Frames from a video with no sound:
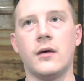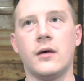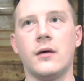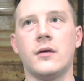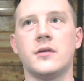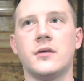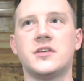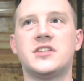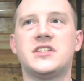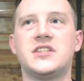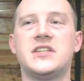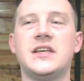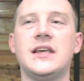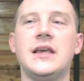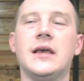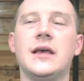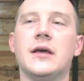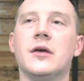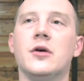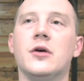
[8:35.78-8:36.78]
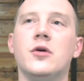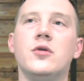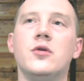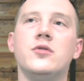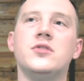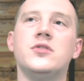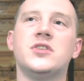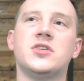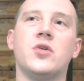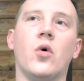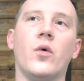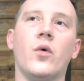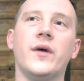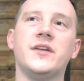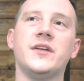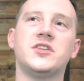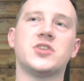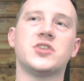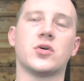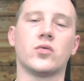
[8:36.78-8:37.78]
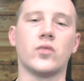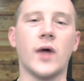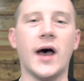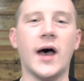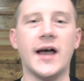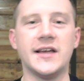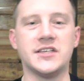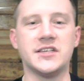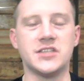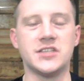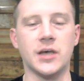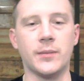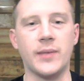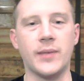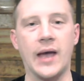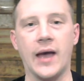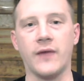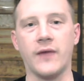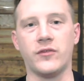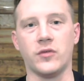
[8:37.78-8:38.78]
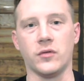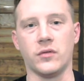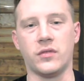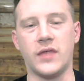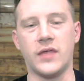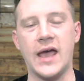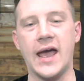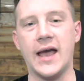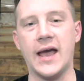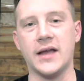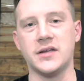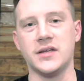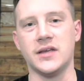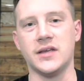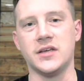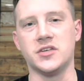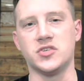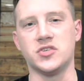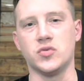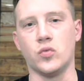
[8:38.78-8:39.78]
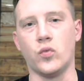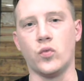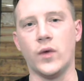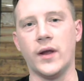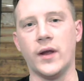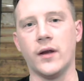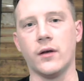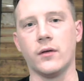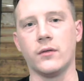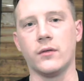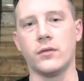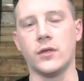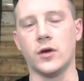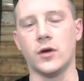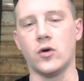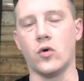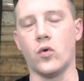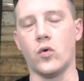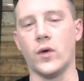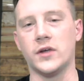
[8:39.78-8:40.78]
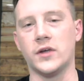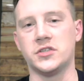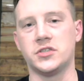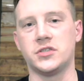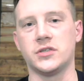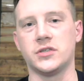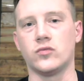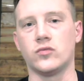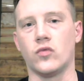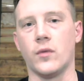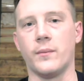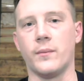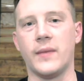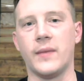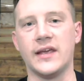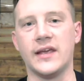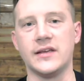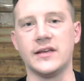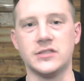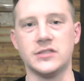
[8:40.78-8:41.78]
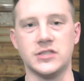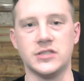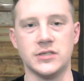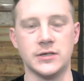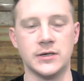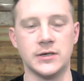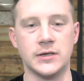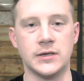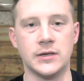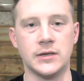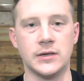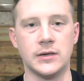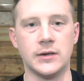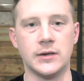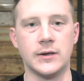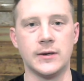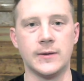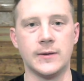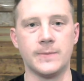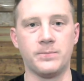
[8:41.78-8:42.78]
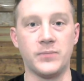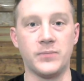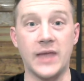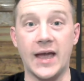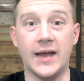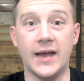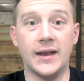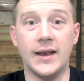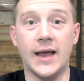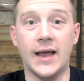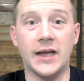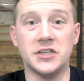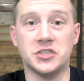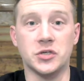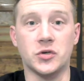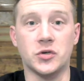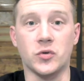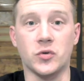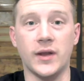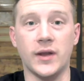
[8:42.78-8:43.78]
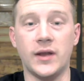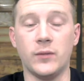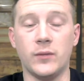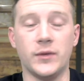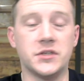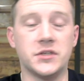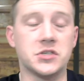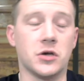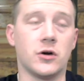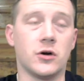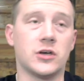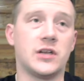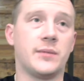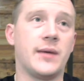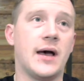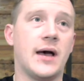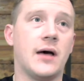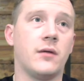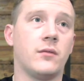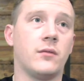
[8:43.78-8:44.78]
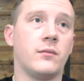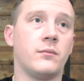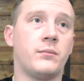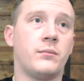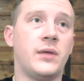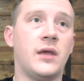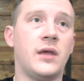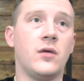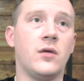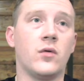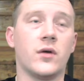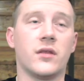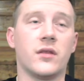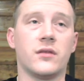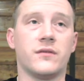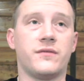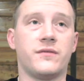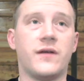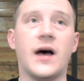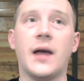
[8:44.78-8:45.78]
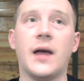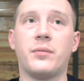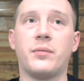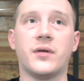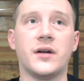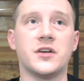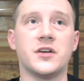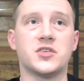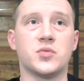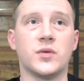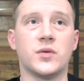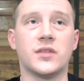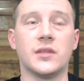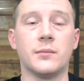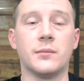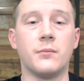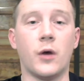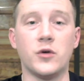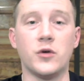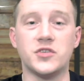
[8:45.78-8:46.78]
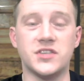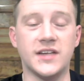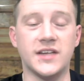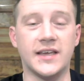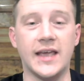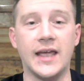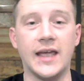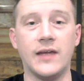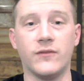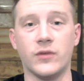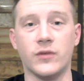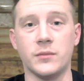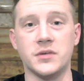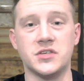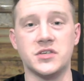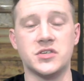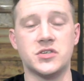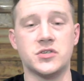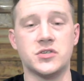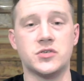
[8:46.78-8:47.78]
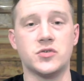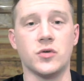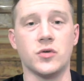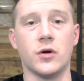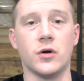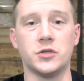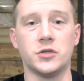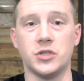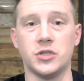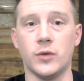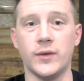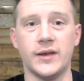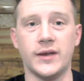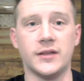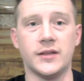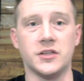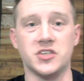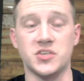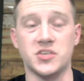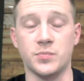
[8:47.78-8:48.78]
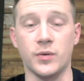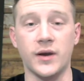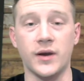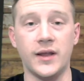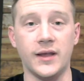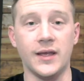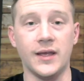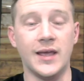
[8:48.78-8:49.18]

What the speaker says: seeing who's going to rise up after that is where the question remains. Adonijah Green, we talked about being one of the five players with the most to gain from a strong showing in the spring.